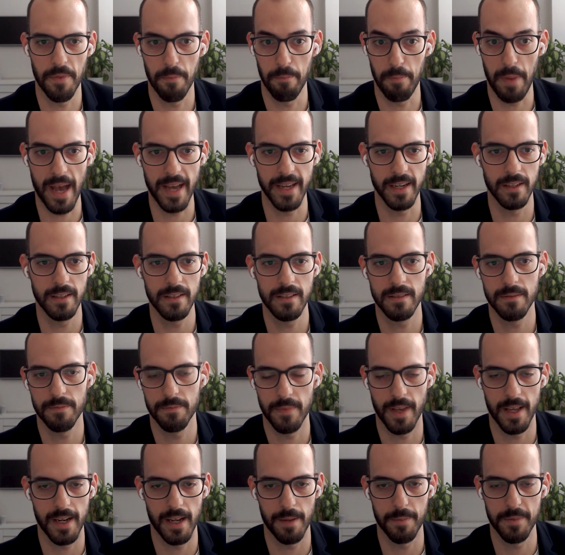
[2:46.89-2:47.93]
buyers
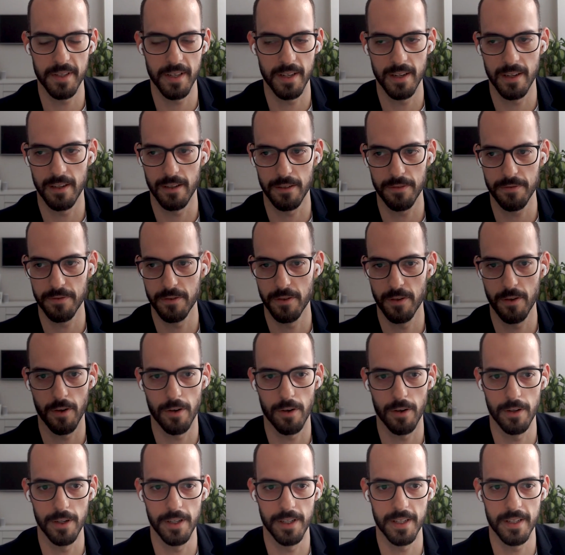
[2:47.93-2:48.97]
at Amazon are often
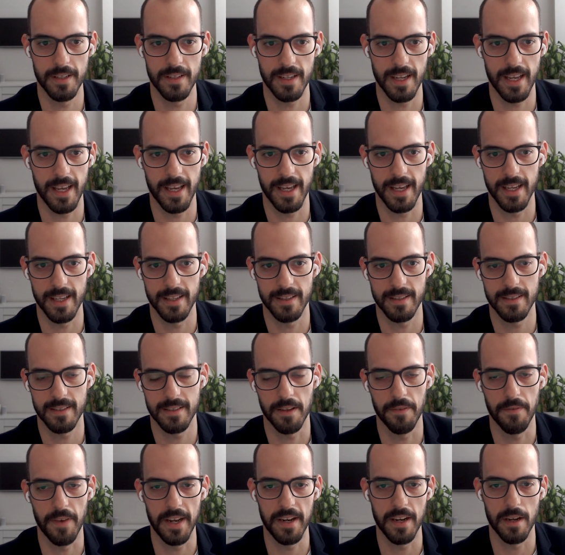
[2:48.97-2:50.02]
coined as
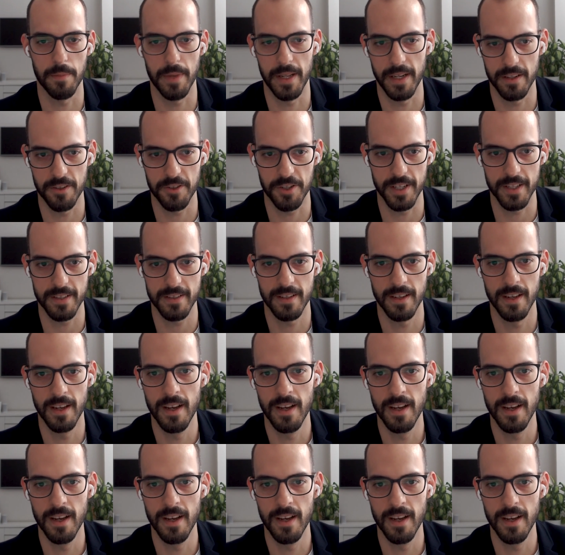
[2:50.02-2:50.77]
vendor managers.